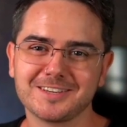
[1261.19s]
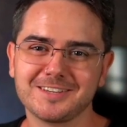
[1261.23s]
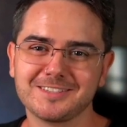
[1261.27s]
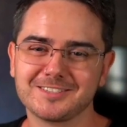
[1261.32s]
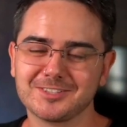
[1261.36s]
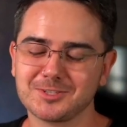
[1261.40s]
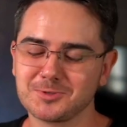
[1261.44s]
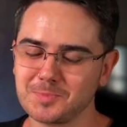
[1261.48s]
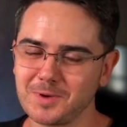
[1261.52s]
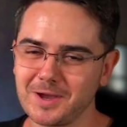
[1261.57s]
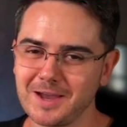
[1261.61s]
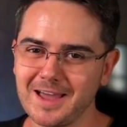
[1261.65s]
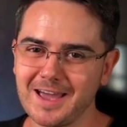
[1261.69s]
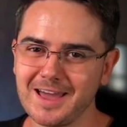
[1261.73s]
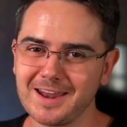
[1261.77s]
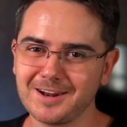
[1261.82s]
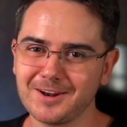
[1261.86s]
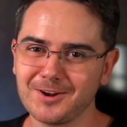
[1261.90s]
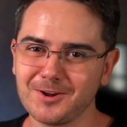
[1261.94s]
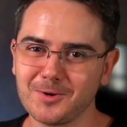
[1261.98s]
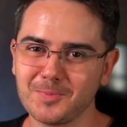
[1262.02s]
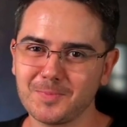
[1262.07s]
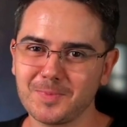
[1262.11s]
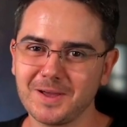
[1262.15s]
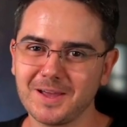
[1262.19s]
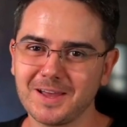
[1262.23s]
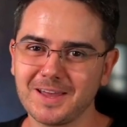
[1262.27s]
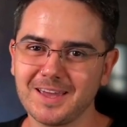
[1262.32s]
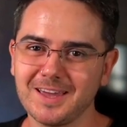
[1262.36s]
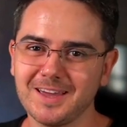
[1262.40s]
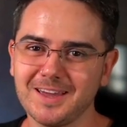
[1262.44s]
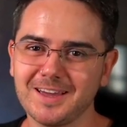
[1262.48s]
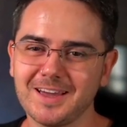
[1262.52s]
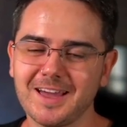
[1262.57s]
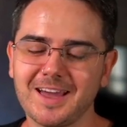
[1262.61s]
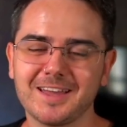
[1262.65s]
despite Hannah not being
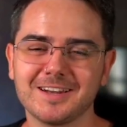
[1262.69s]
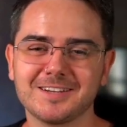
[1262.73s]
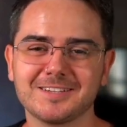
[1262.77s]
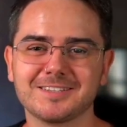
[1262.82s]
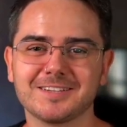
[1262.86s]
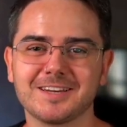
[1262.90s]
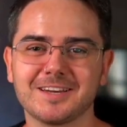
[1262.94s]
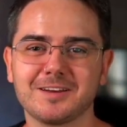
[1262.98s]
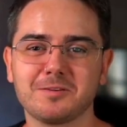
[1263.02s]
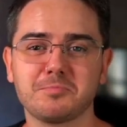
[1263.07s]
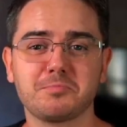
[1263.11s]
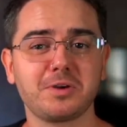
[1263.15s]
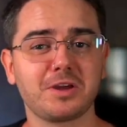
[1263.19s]
here, and uh,